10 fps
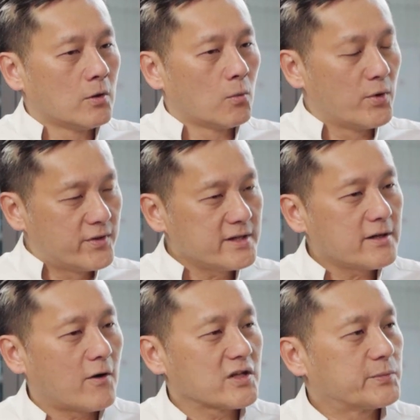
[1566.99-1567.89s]
Within the
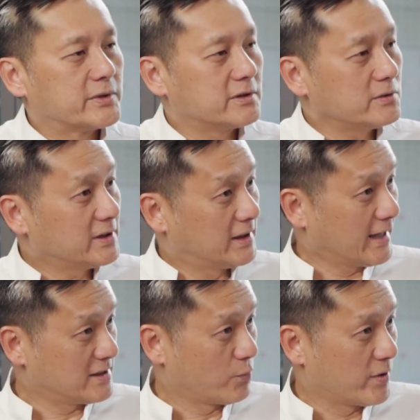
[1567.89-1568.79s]
hospital,
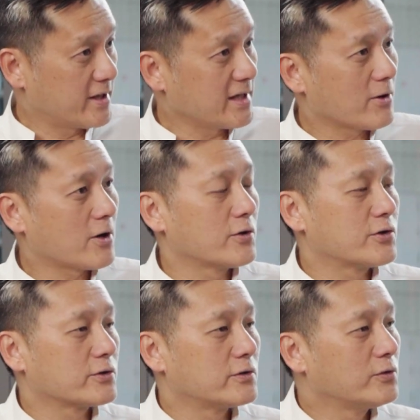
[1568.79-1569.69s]
that's within our control,